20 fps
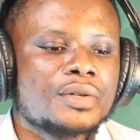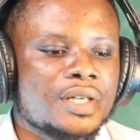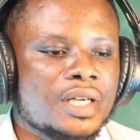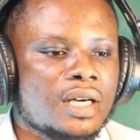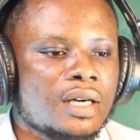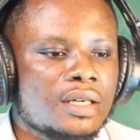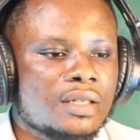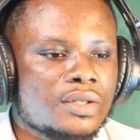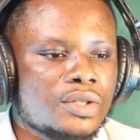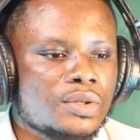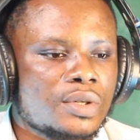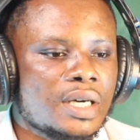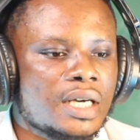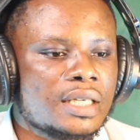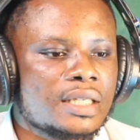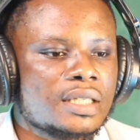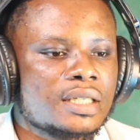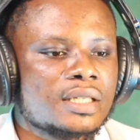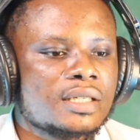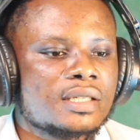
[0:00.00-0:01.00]
react to,
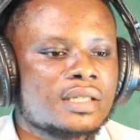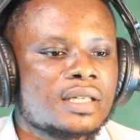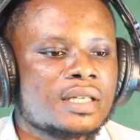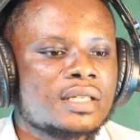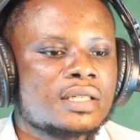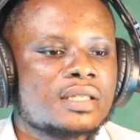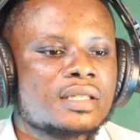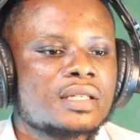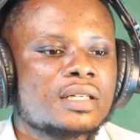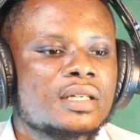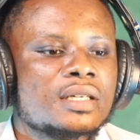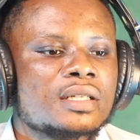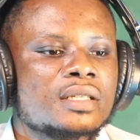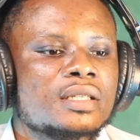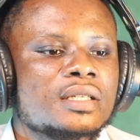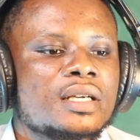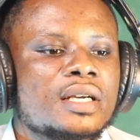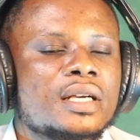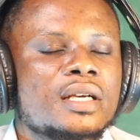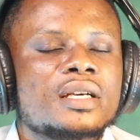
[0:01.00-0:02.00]
and it says that
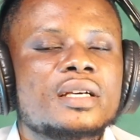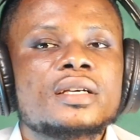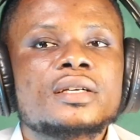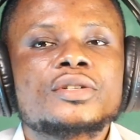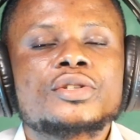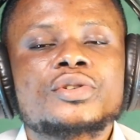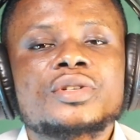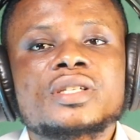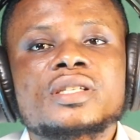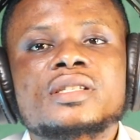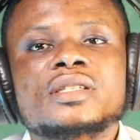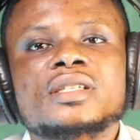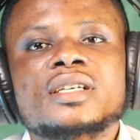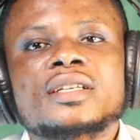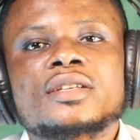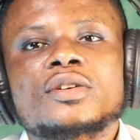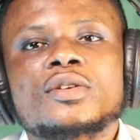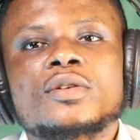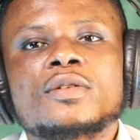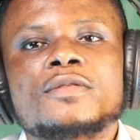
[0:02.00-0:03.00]
a
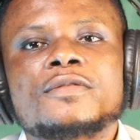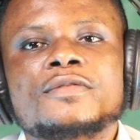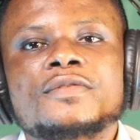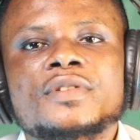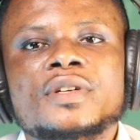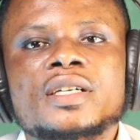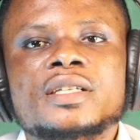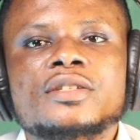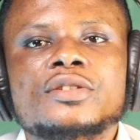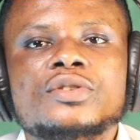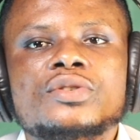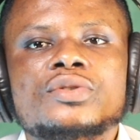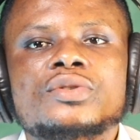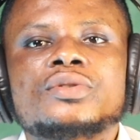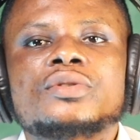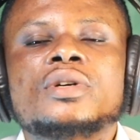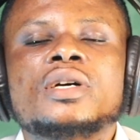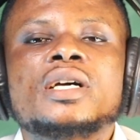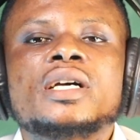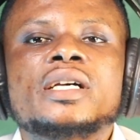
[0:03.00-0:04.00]
Christian converts
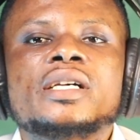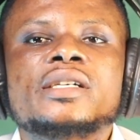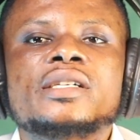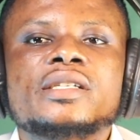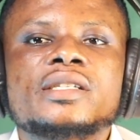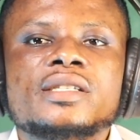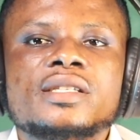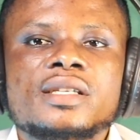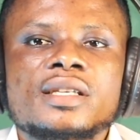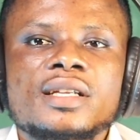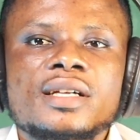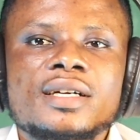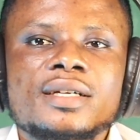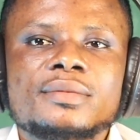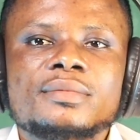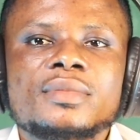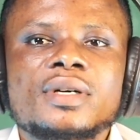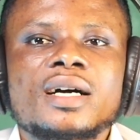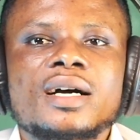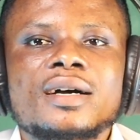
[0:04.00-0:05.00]
to
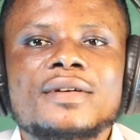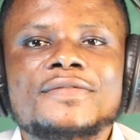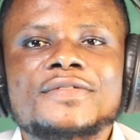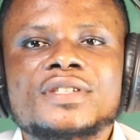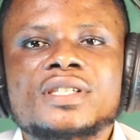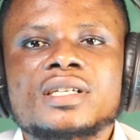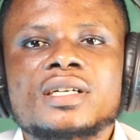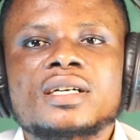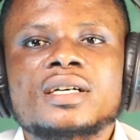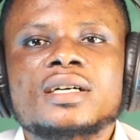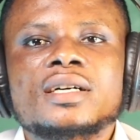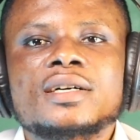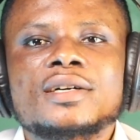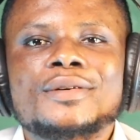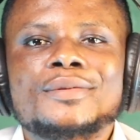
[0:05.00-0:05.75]
Islam after